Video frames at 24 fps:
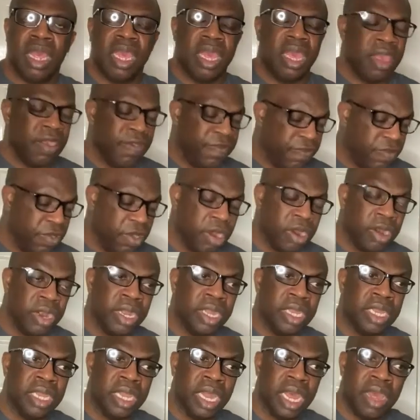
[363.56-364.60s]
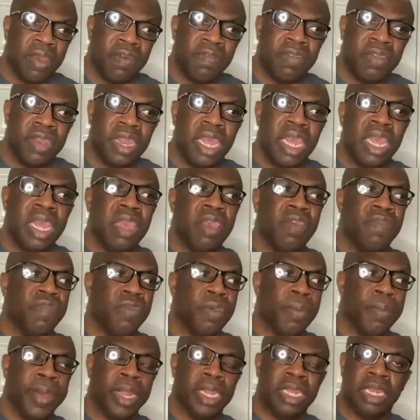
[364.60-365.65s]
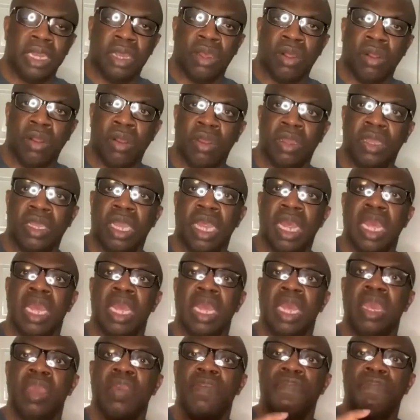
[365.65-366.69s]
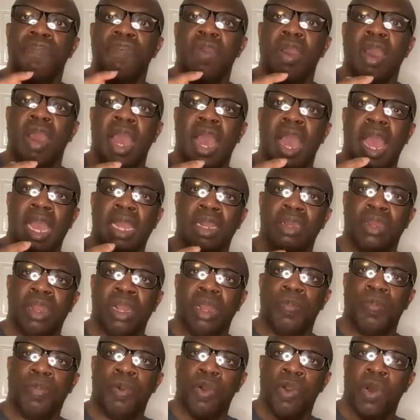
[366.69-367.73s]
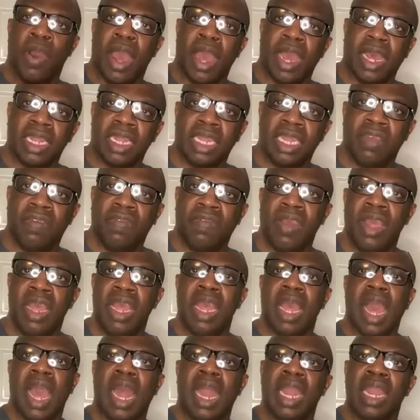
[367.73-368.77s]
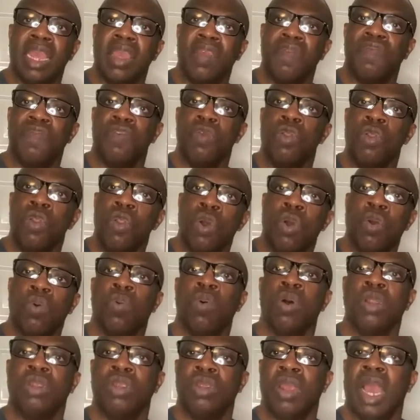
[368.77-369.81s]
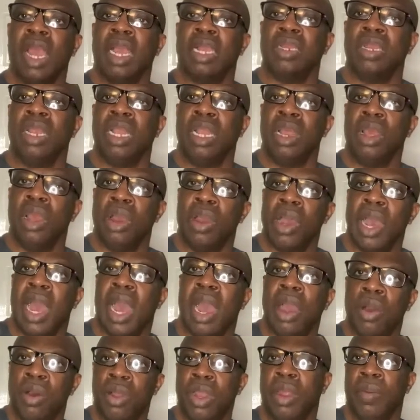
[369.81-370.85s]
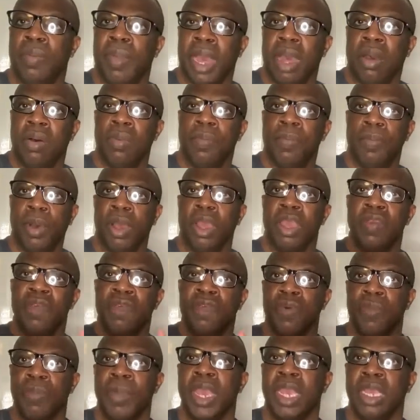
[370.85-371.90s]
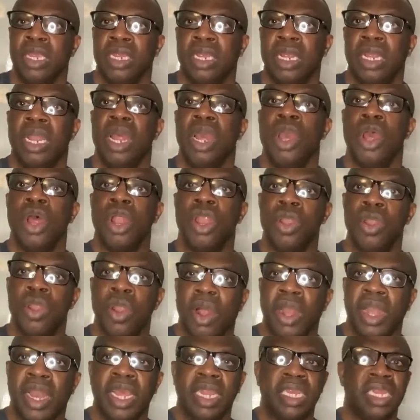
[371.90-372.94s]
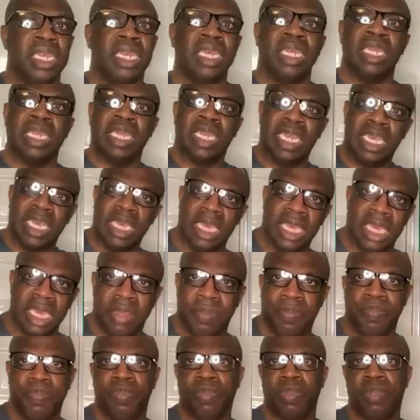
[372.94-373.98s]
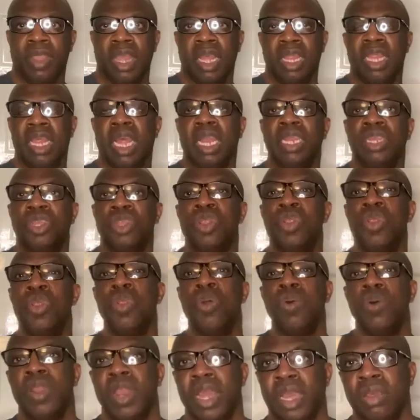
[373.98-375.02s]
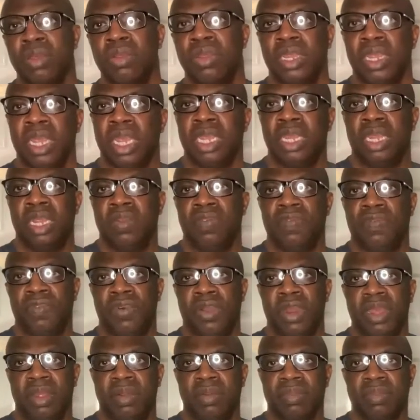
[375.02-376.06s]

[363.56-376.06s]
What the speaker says: if you're reserved, if you're meticulous, if you're actually proactive, and if you know what you actually are on about. For information, knowledge is key. There is no negotiation for it.